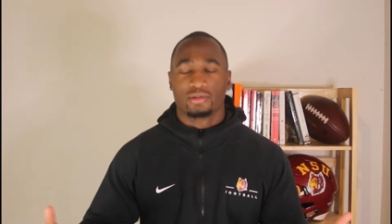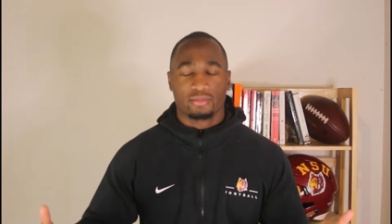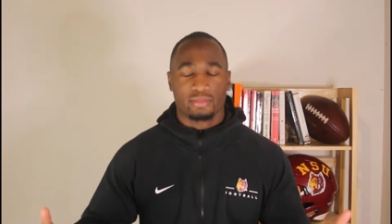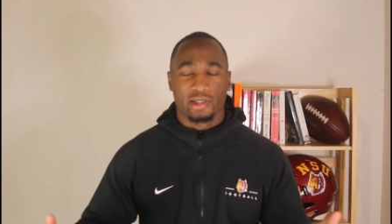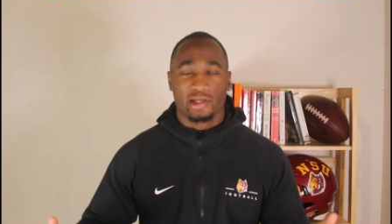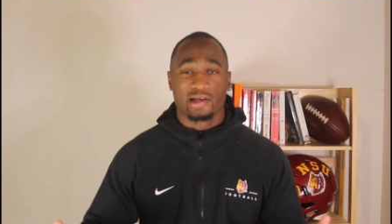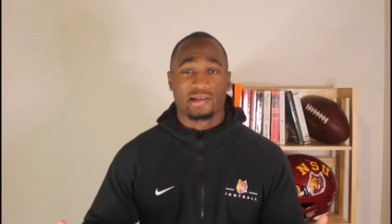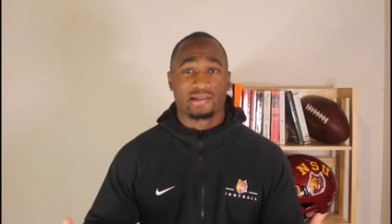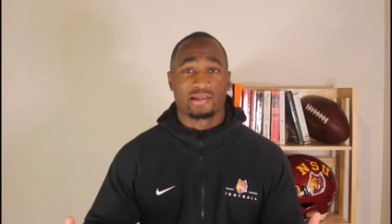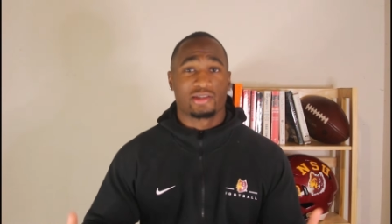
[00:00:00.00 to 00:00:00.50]

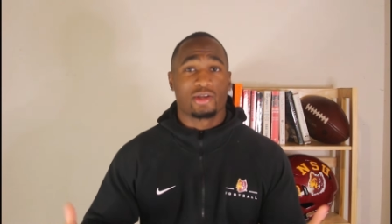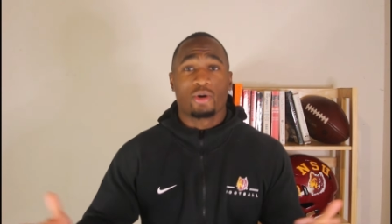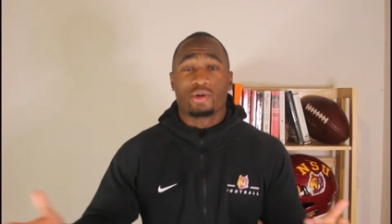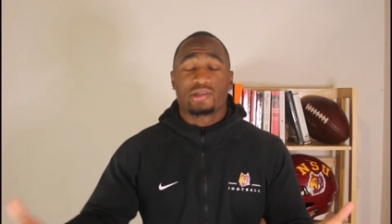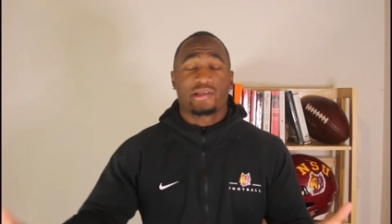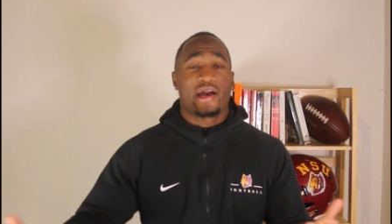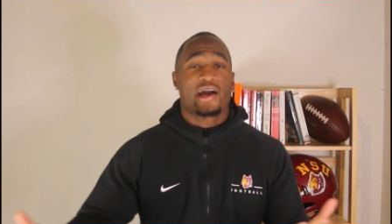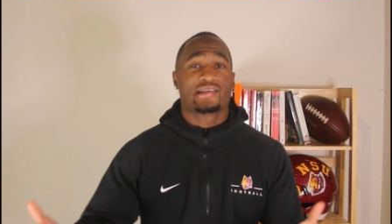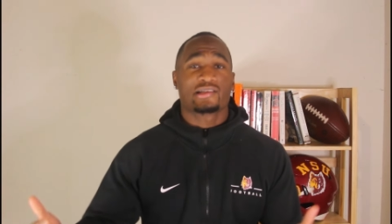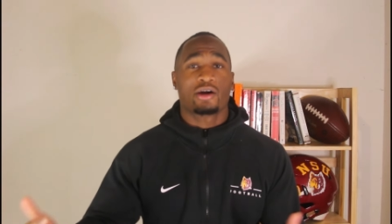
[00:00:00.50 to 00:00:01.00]
because
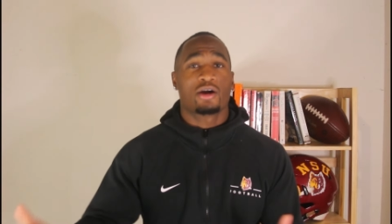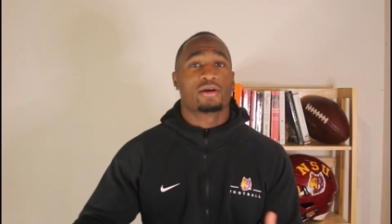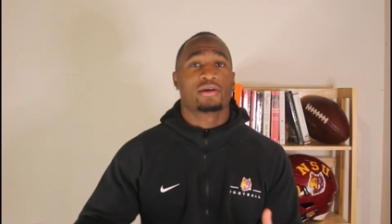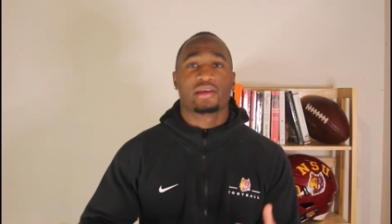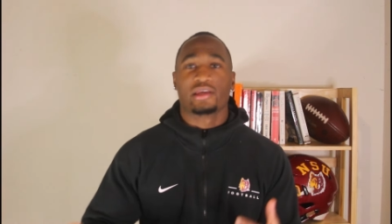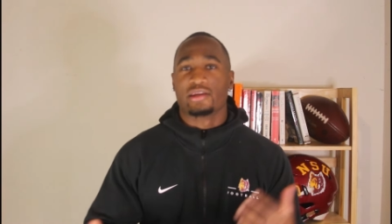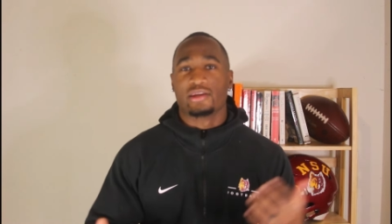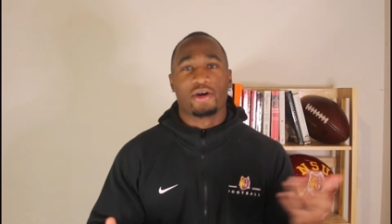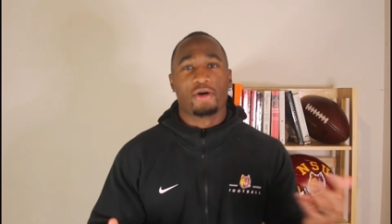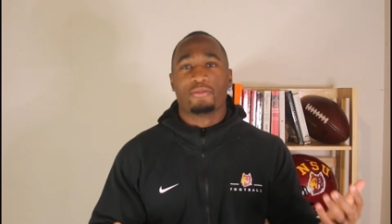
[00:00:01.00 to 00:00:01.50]
those guys aren't
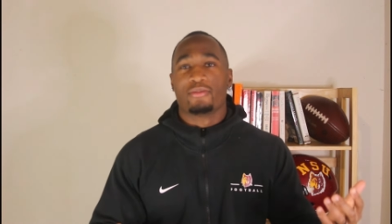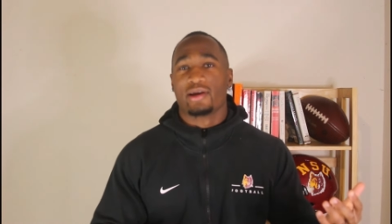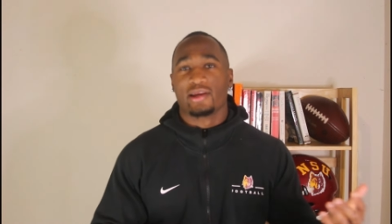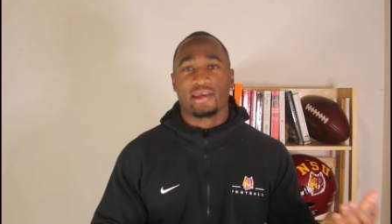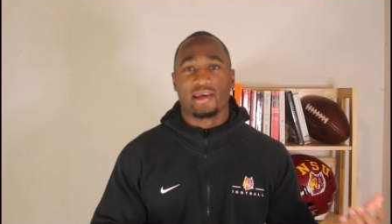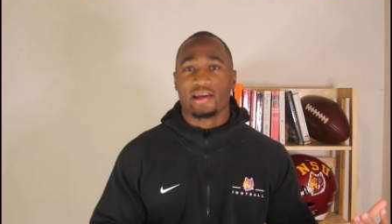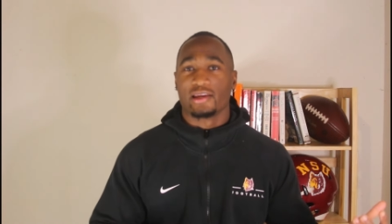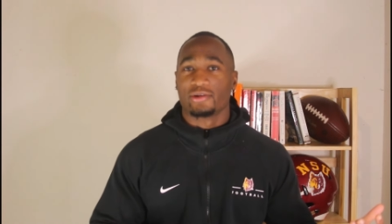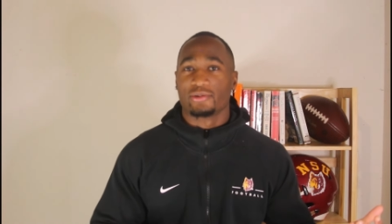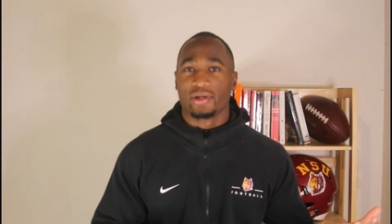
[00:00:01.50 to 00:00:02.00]
getting no
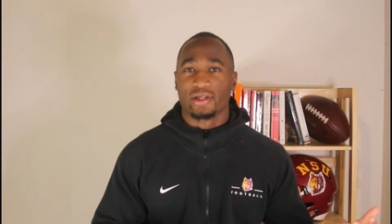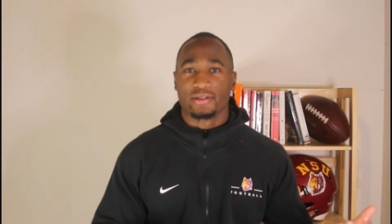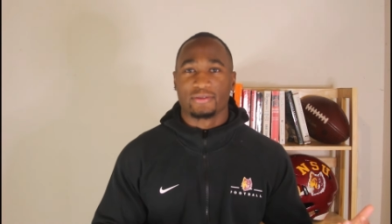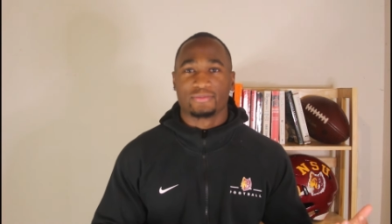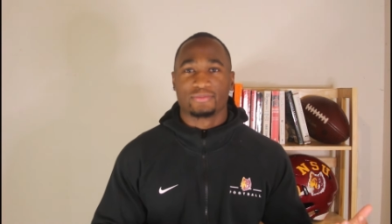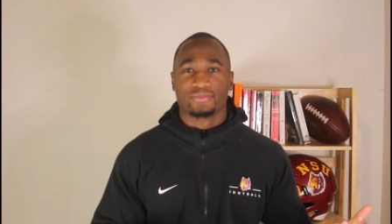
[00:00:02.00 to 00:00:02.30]
money anyway.